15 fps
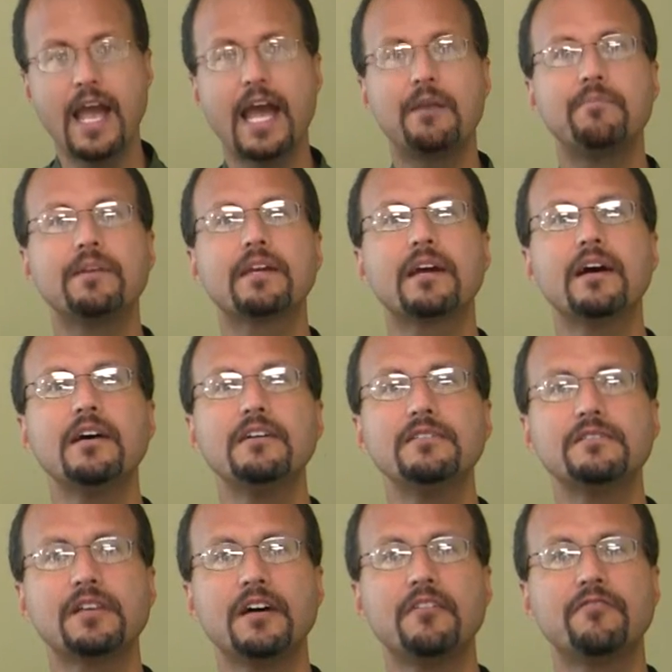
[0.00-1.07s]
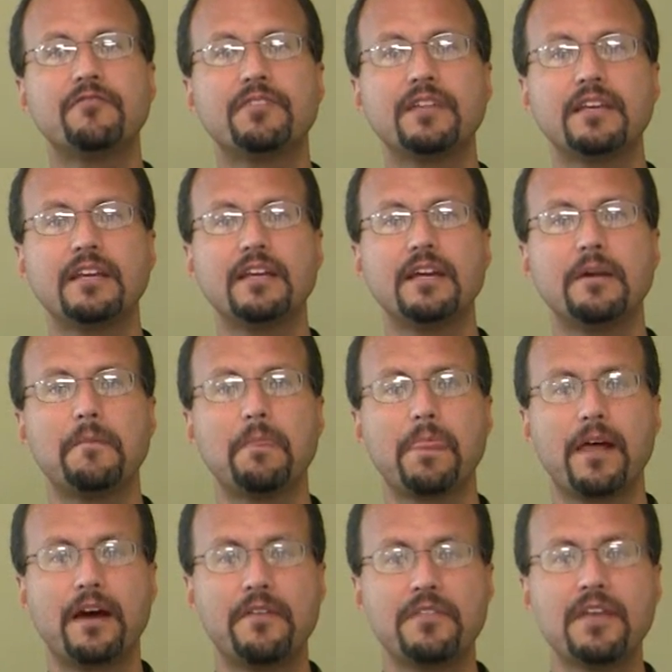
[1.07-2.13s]
And because of the
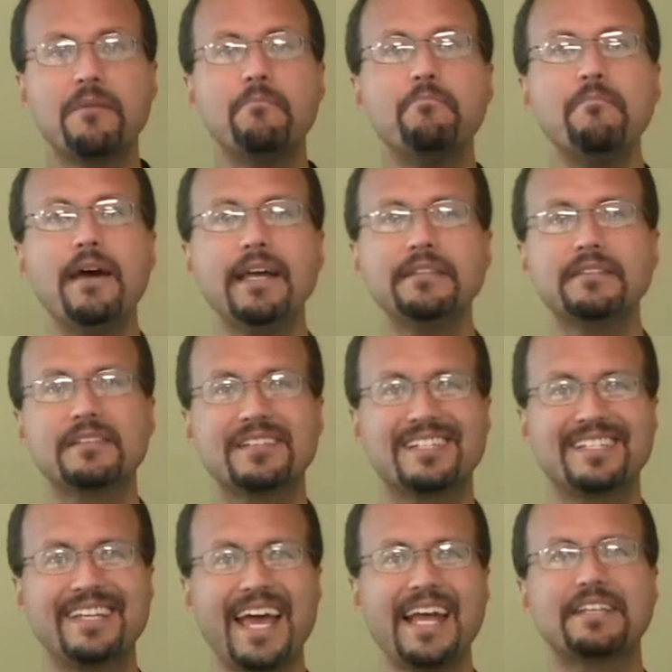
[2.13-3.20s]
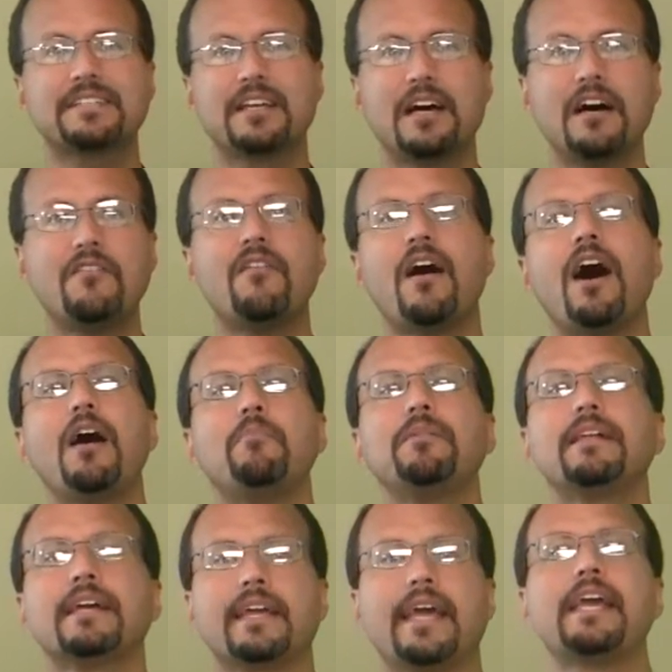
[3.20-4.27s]
immense debt of
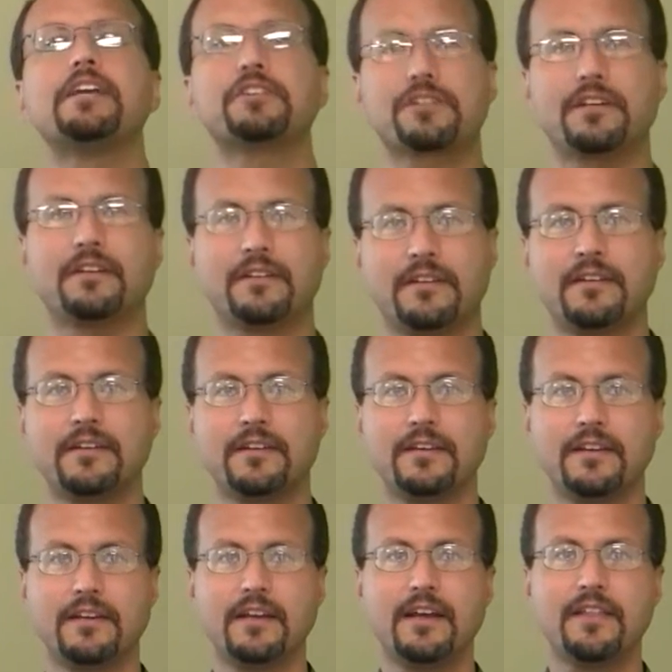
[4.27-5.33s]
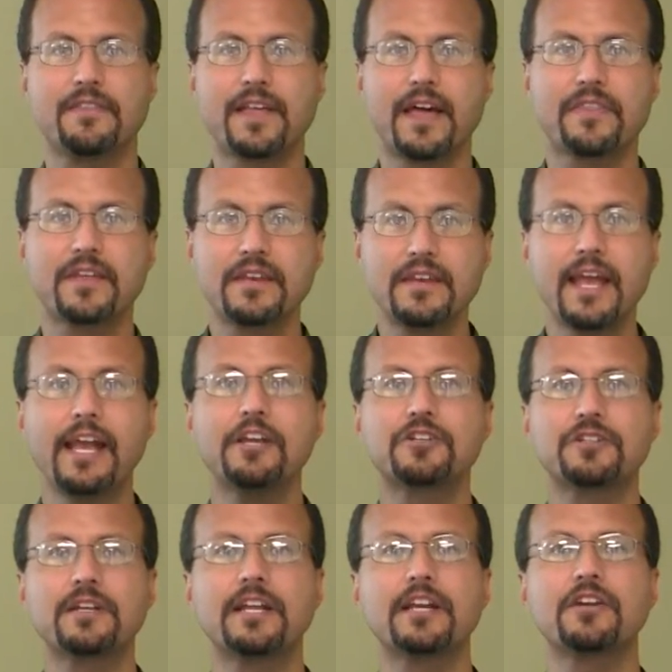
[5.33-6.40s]
obligation that the
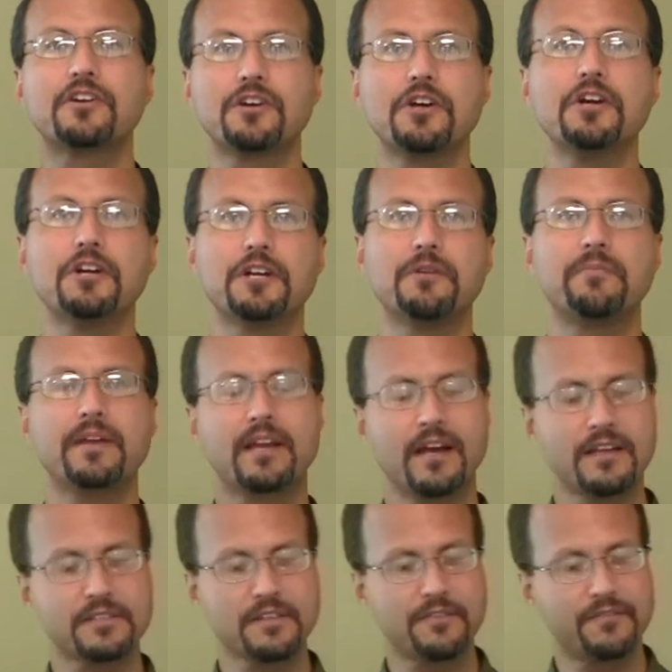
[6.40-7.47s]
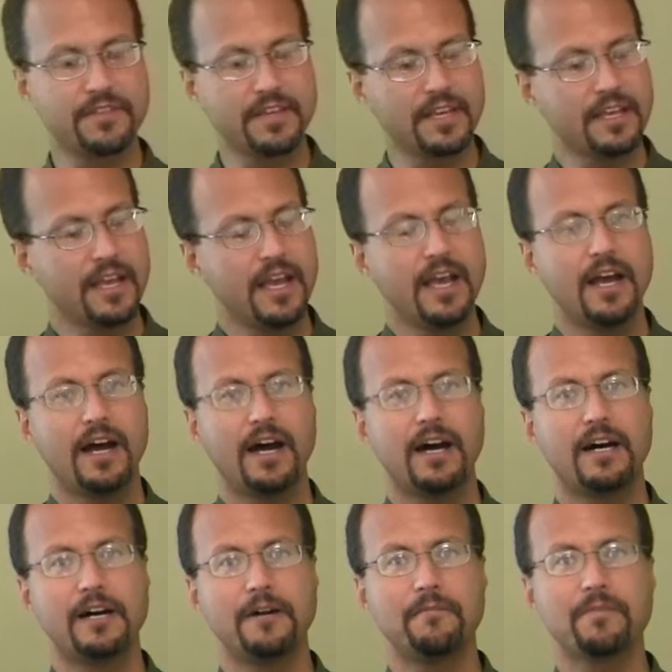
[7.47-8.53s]
nation incurred because of the
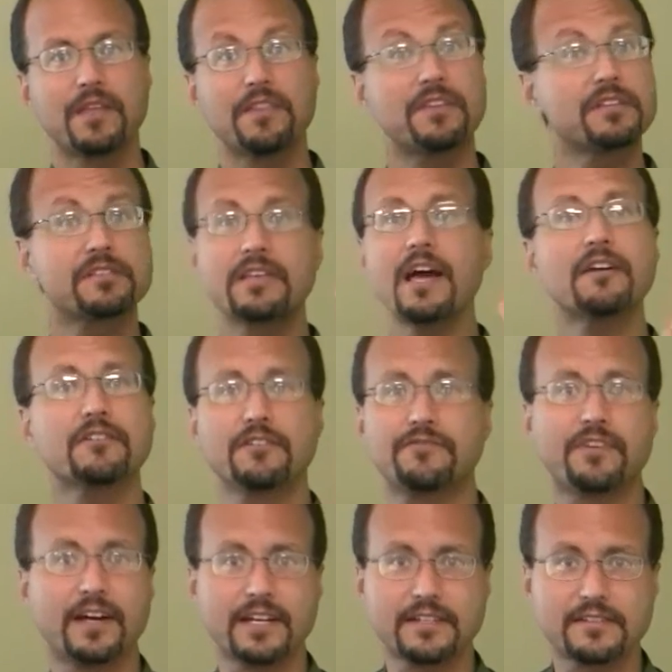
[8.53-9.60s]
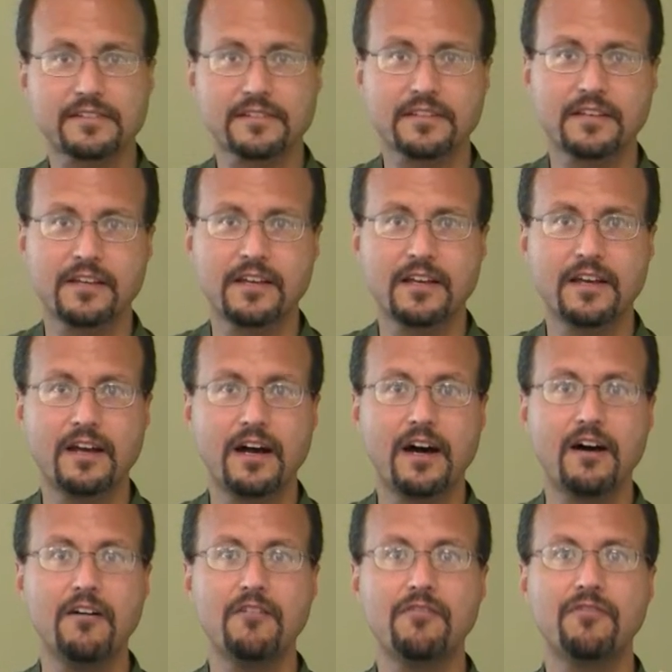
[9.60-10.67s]
sacrifice
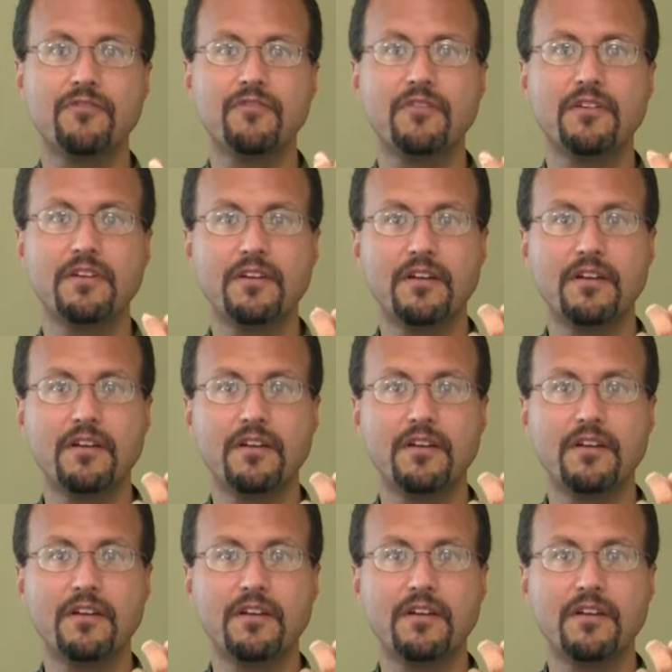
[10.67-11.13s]
of